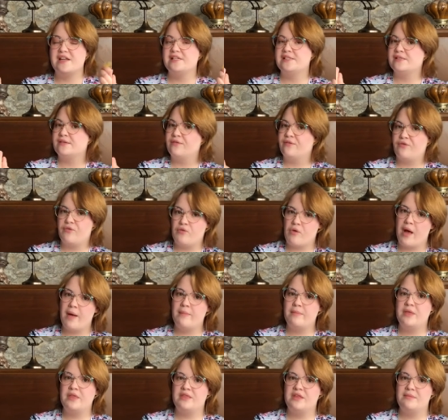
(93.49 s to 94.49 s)
that is
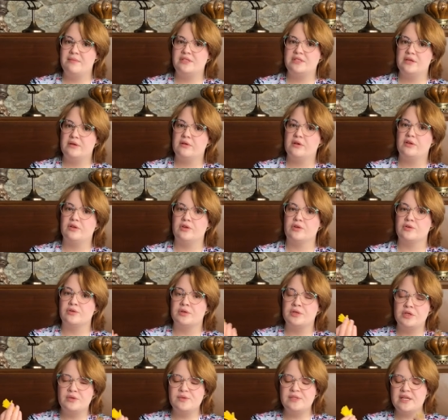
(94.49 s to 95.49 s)
from the material
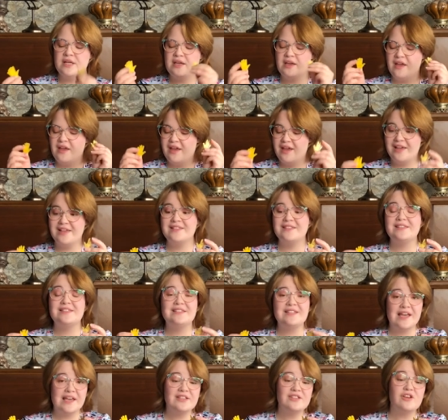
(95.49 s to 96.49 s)
you're using. It
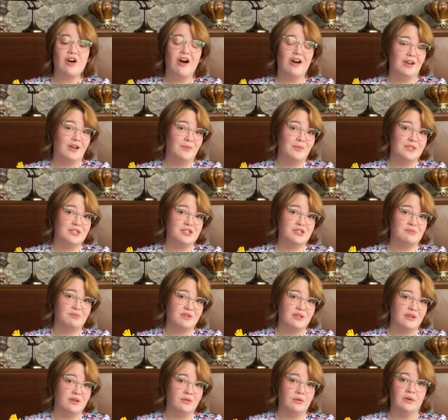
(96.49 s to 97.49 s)
stays on it, which is
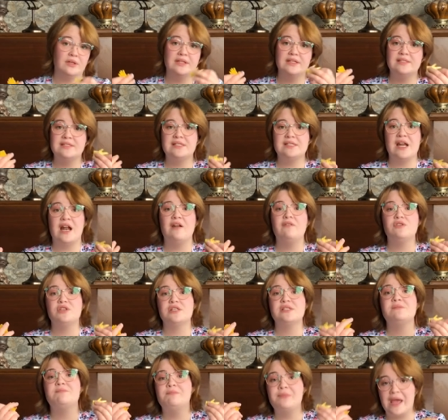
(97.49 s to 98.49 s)
pretty cool, instead of
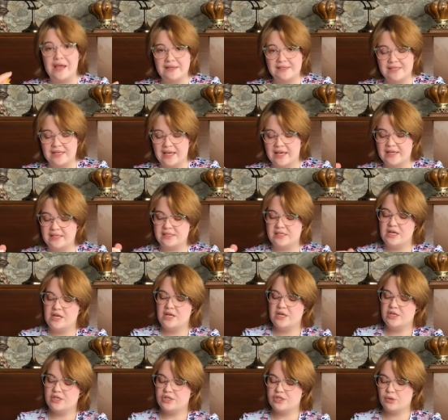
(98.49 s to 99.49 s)
just painting it.
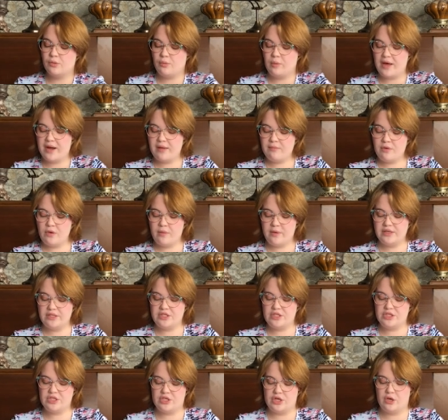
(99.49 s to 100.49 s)
So what I'm going
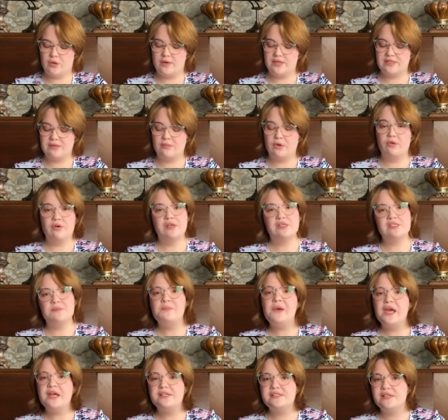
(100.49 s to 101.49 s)
to do is I'm going to
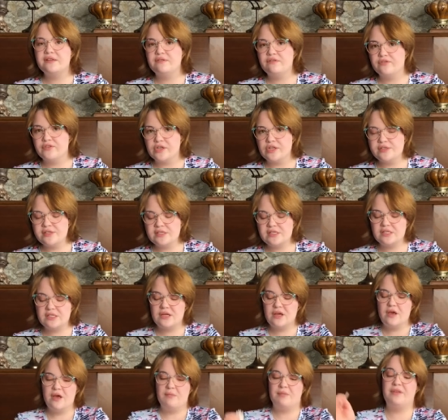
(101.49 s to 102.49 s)
paint it
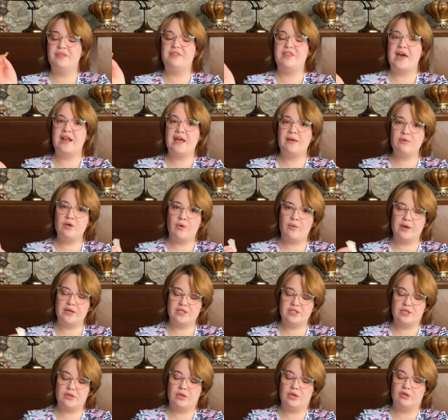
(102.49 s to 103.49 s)
first, but then I'm
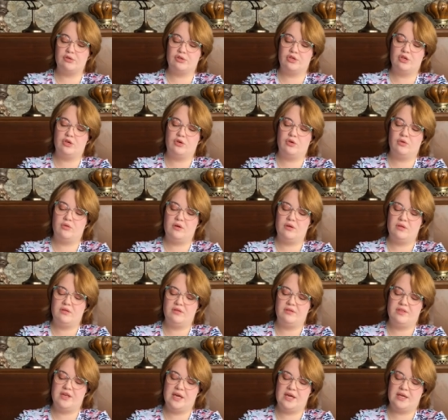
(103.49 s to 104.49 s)
going to glue
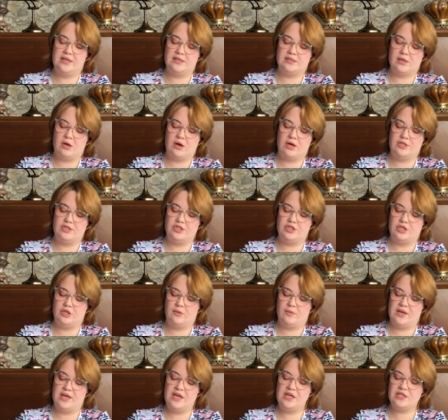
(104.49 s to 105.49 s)
these
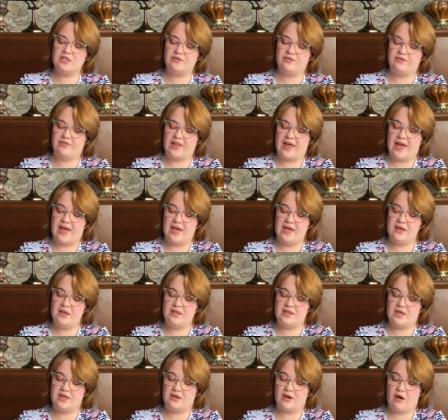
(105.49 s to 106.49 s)
onto each
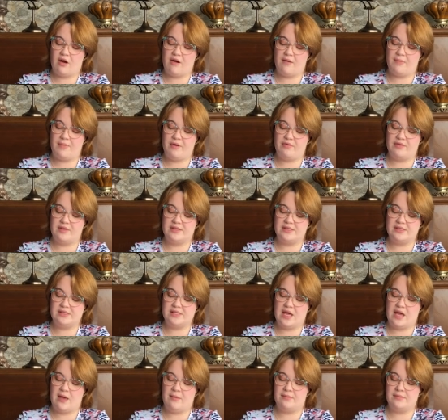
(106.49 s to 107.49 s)
flag. They are about the
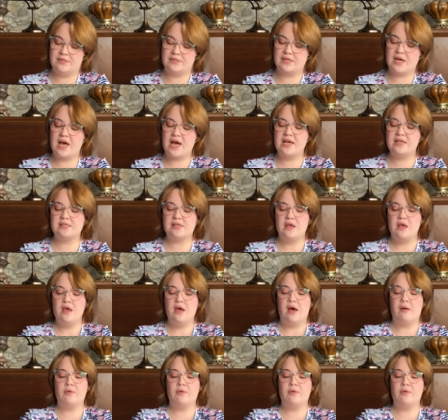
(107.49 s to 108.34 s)
same size.